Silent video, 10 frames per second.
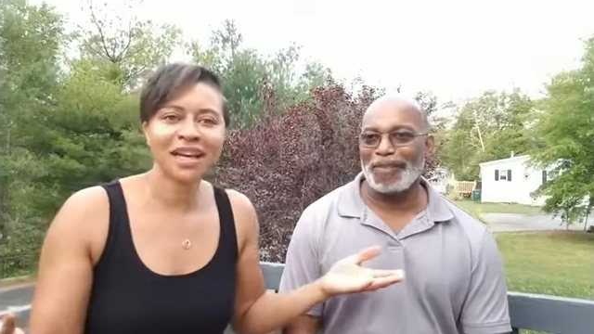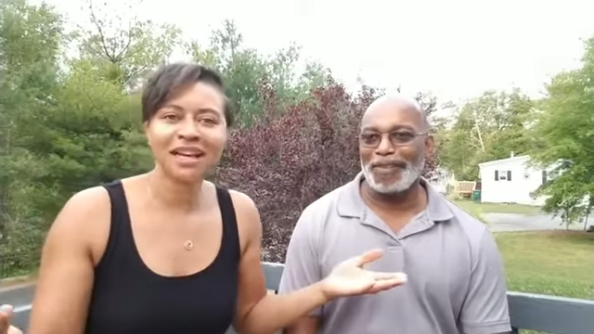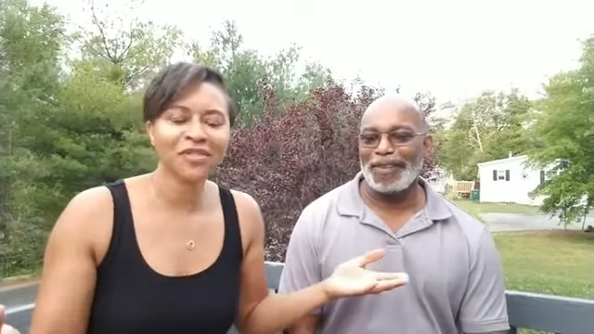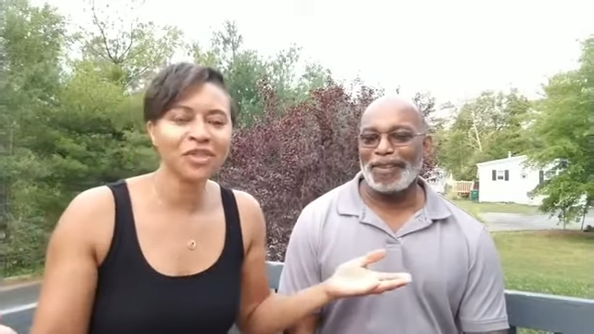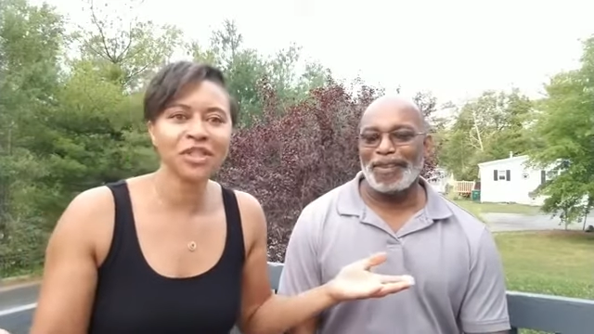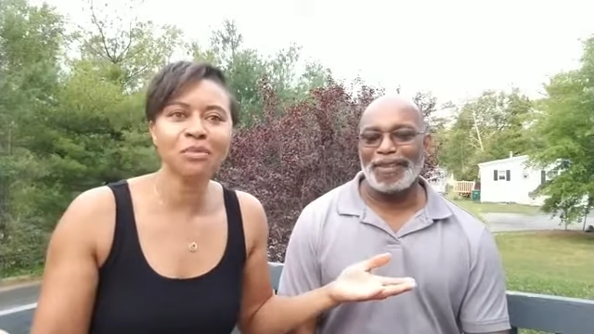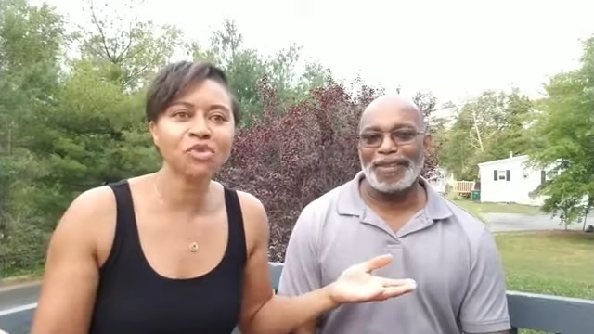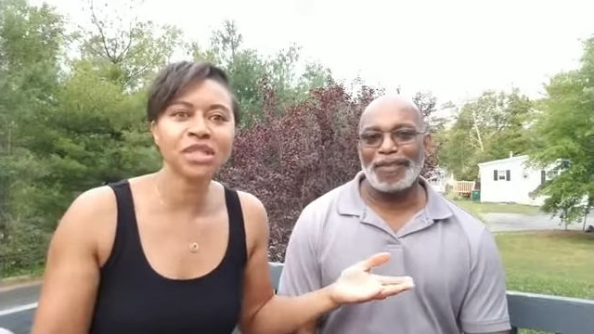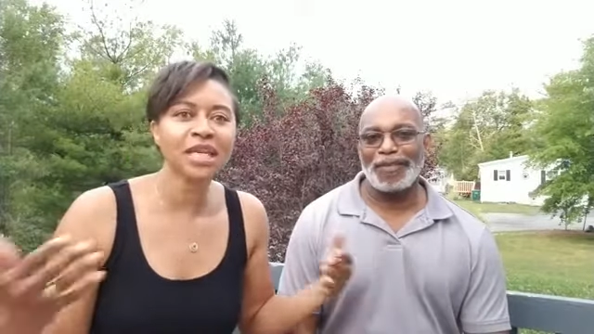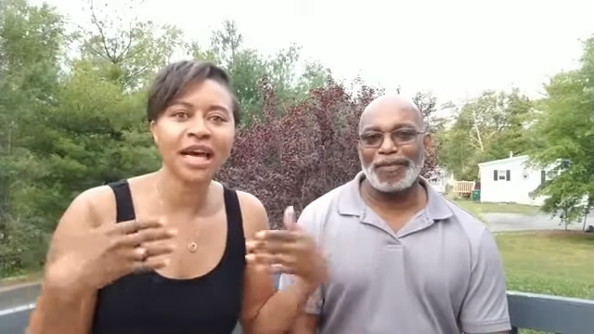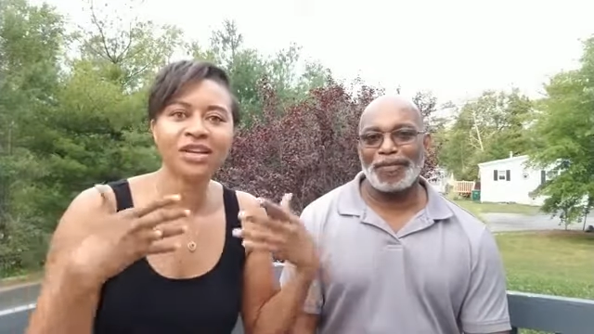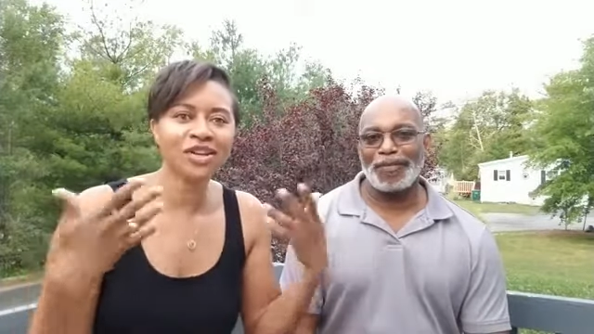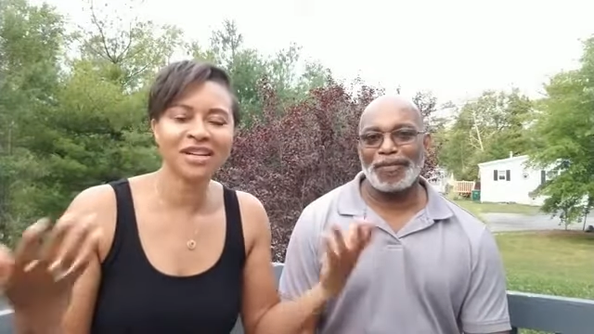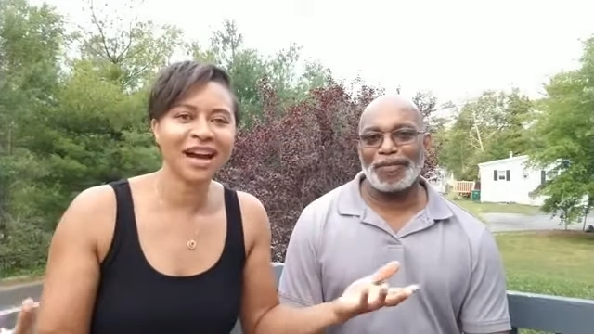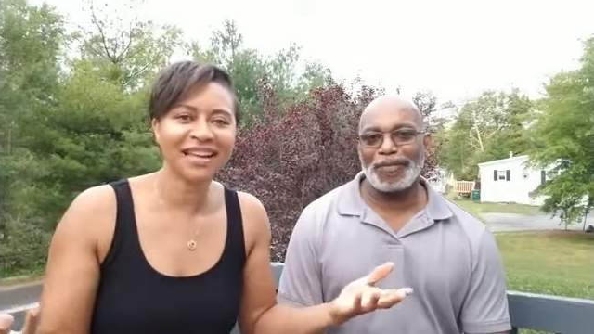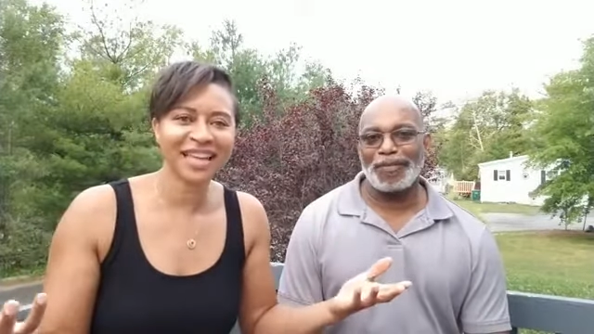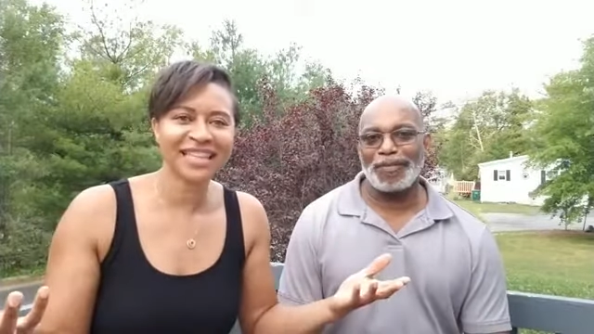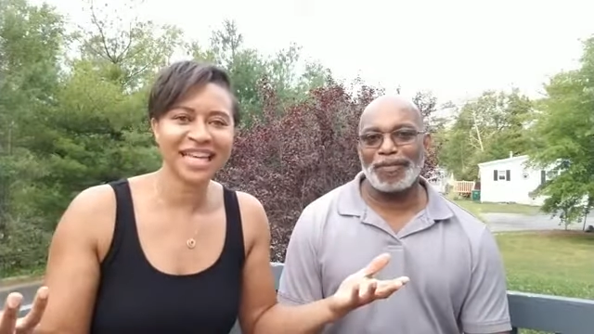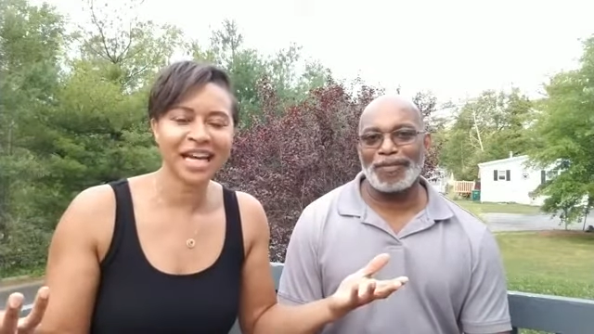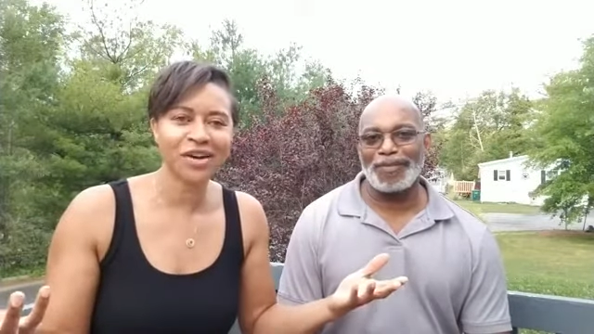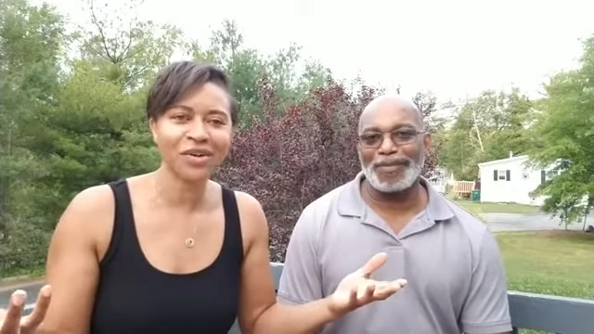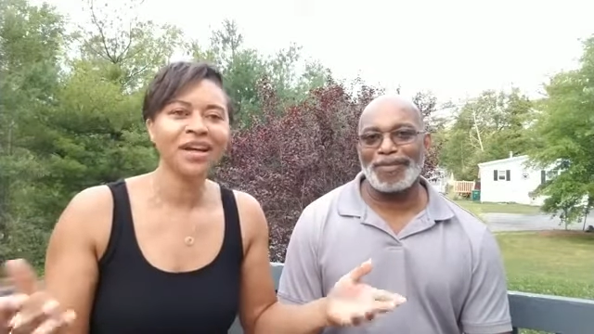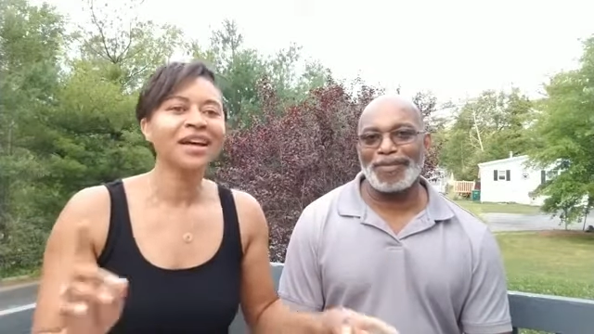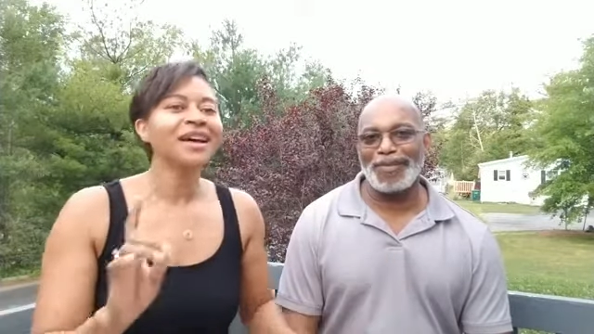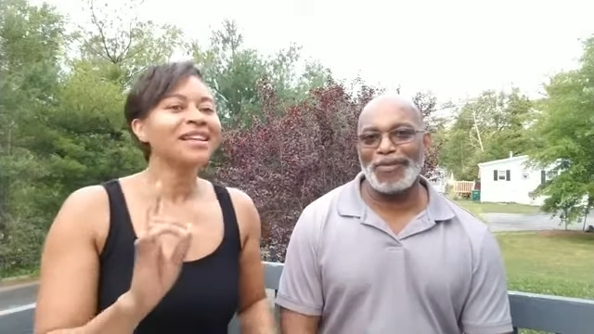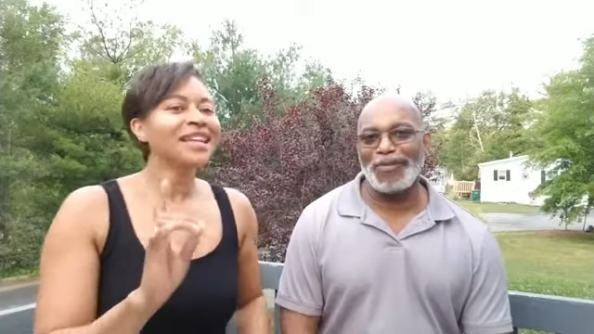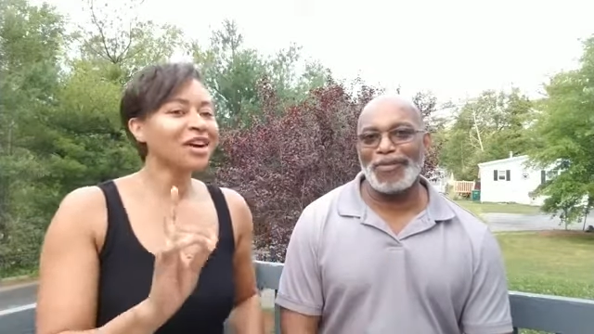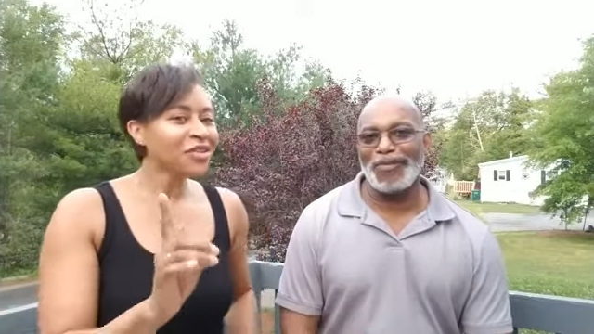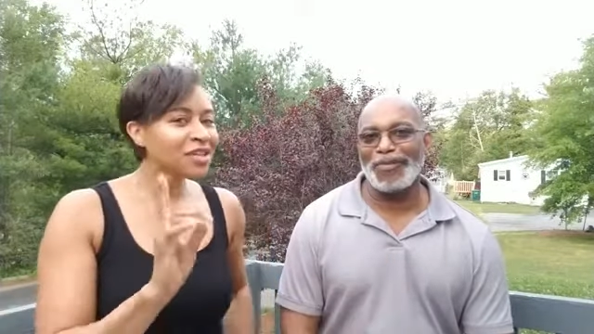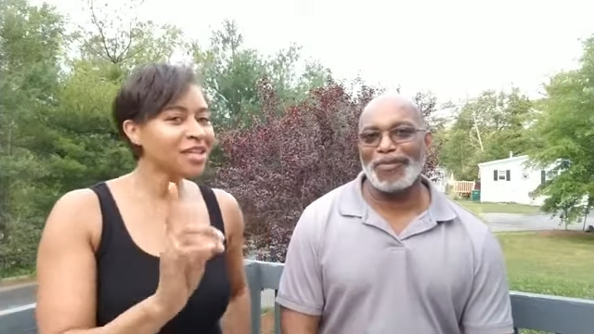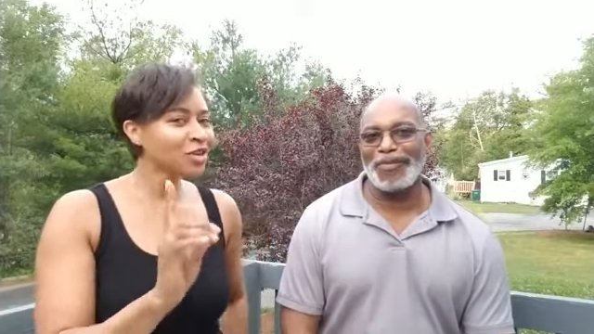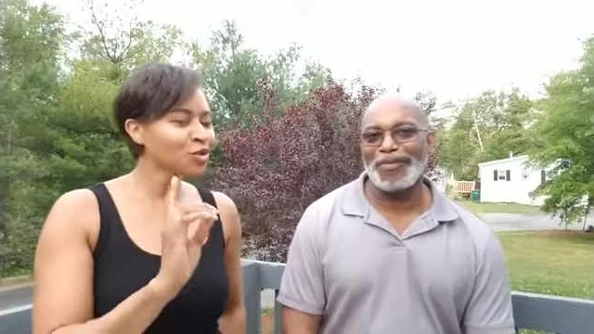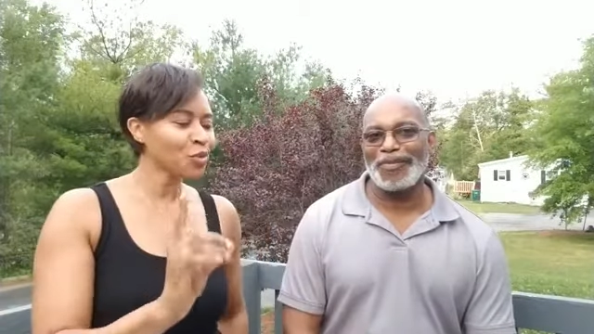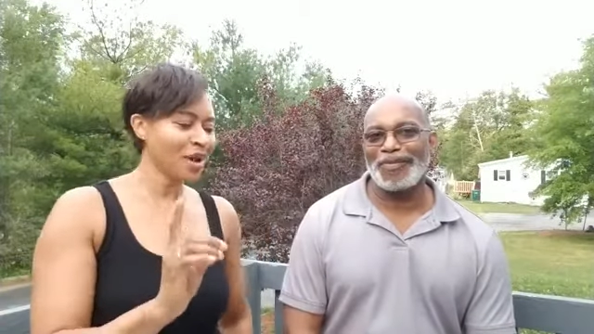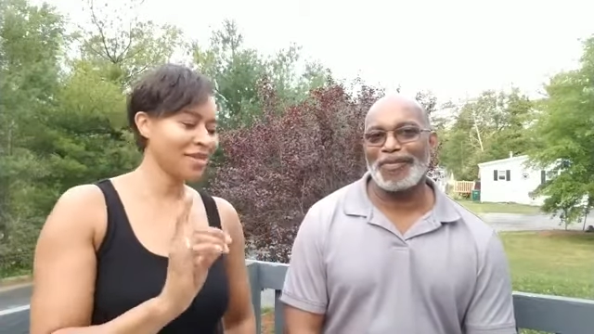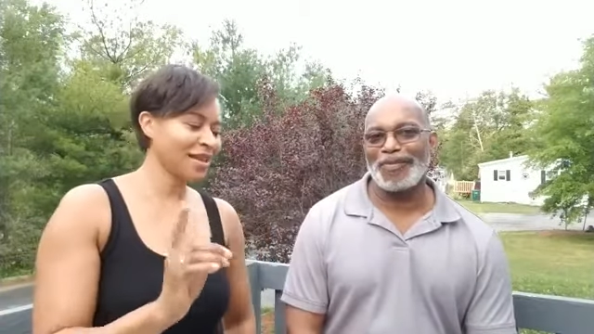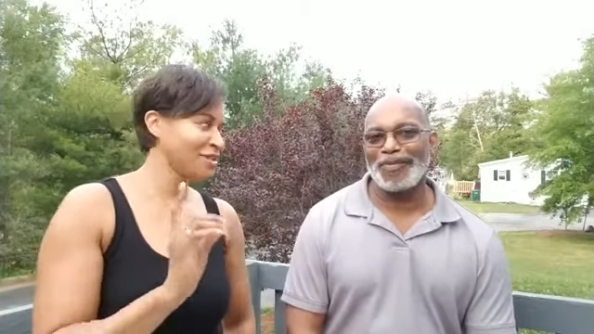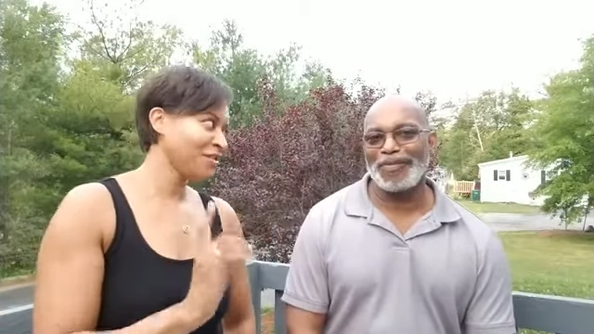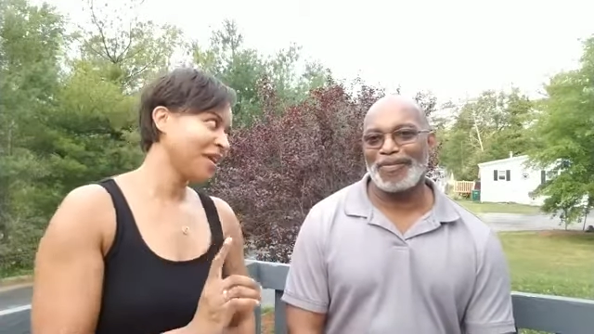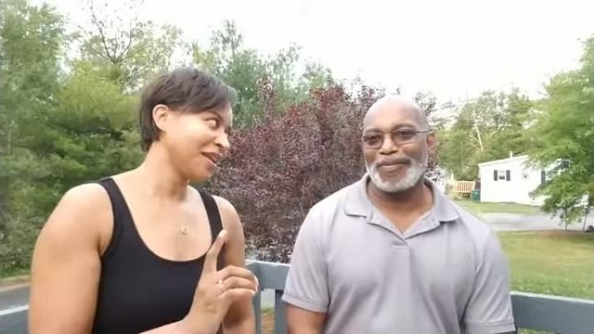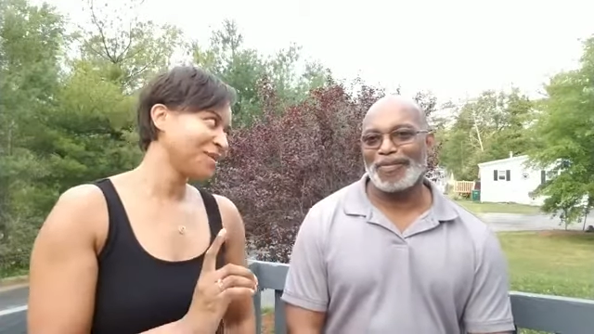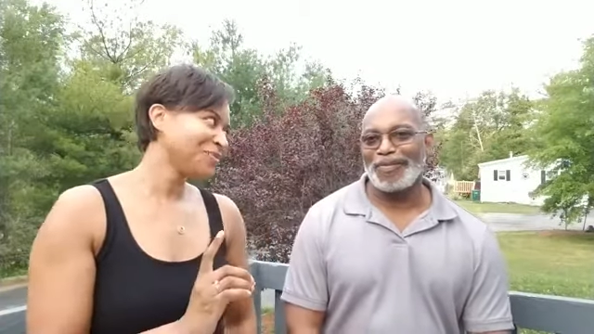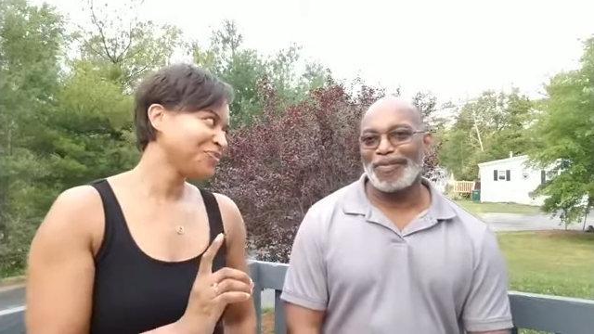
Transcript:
Speaker 1: For some reason, I could not get that out. Now, the, here's why that's funny.